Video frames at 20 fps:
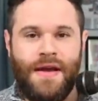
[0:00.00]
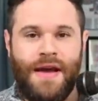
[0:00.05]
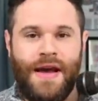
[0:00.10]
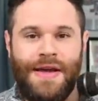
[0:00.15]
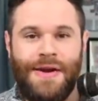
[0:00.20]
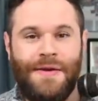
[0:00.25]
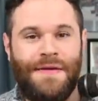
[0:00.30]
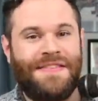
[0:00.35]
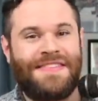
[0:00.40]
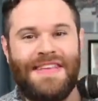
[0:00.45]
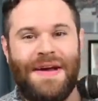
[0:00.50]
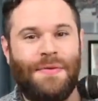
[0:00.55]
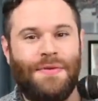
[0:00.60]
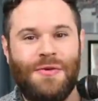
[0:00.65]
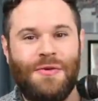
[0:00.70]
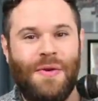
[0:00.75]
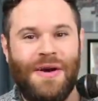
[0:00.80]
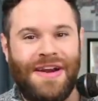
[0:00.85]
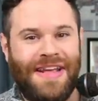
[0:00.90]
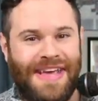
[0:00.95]
I know that's not what
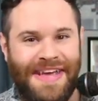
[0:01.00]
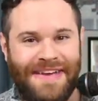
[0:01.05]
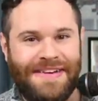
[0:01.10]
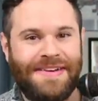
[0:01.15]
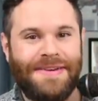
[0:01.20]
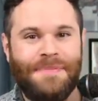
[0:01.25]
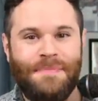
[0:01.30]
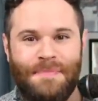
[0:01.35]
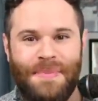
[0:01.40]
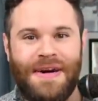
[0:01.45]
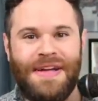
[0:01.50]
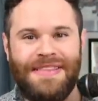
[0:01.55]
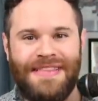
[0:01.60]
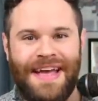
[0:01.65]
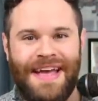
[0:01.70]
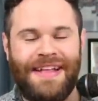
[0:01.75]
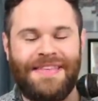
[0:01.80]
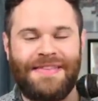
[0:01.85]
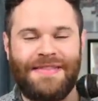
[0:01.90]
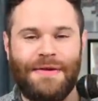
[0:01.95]
you want to hear, but
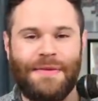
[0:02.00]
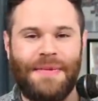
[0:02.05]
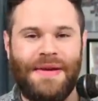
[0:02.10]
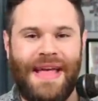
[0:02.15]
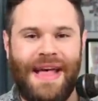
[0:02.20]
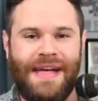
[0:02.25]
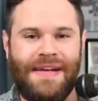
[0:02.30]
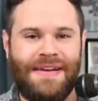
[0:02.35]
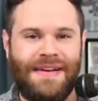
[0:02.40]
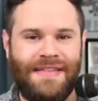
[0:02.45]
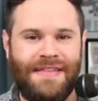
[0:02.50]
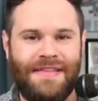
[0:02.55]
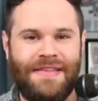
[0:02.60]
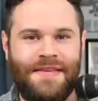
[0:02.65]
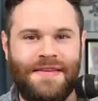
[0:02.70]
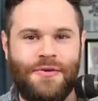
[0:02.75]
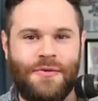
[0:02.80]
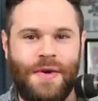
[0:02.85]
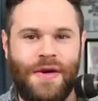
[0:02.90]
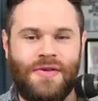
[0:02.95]
that's the reality of the
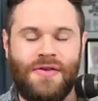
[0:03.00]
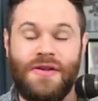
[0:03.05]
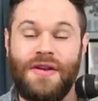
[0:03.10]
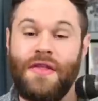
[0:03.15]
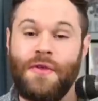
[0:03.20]
situation.